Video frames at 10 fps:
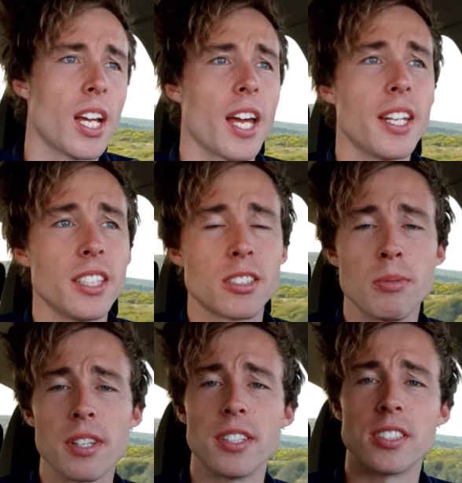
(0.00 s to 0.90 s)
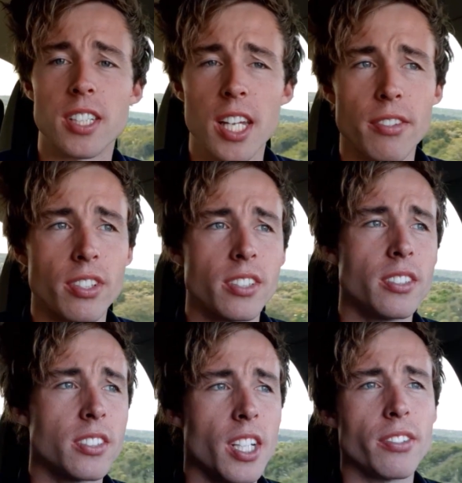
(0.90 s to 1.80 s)
and then Smith and
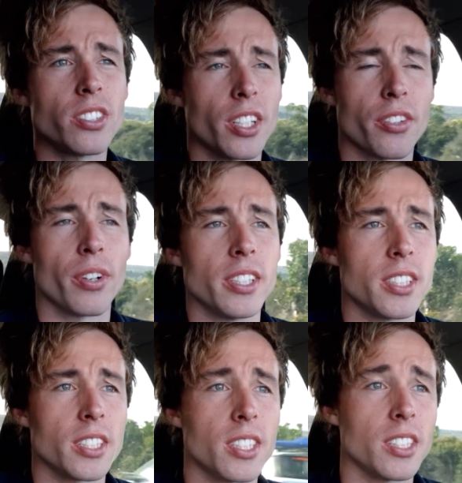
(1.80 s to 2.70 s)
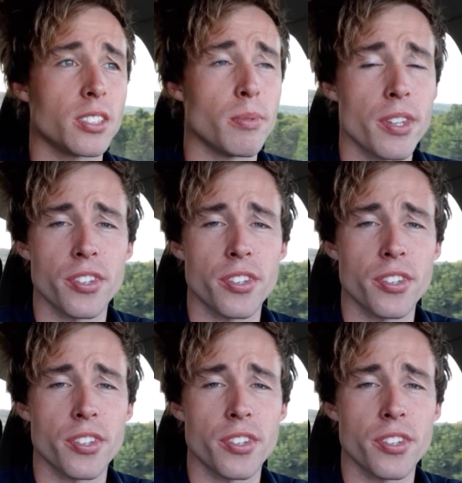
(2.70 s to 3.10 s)
Stephen's like 360 and Smith